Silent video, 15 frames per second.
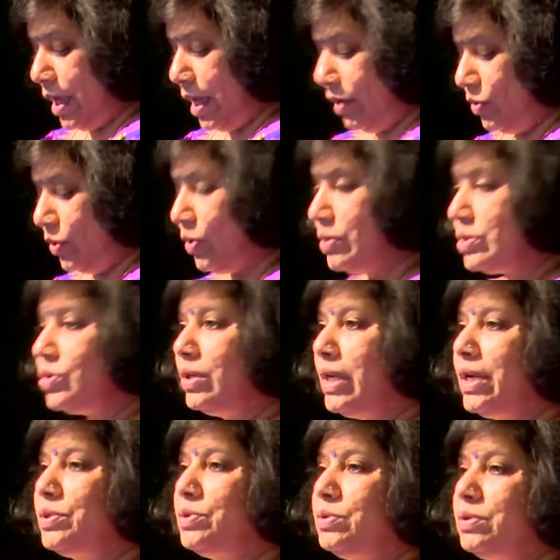I would also
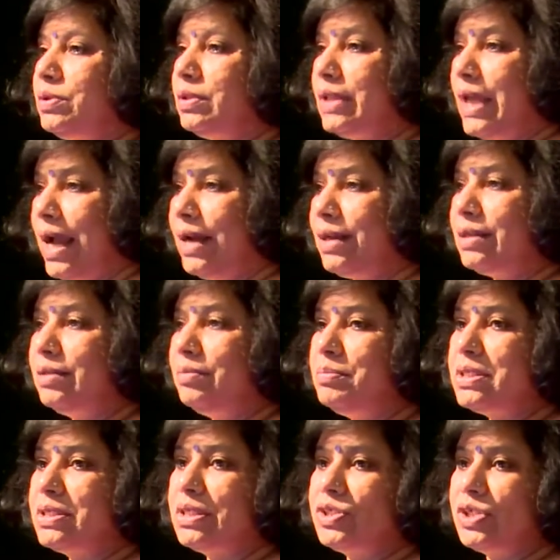like to thank
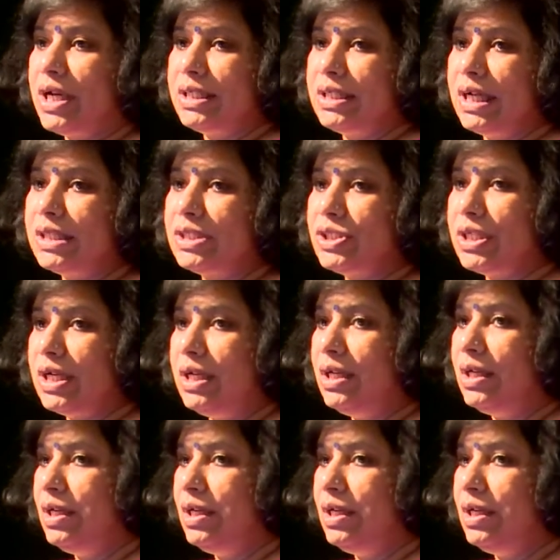Mr. Shahjahan Shah,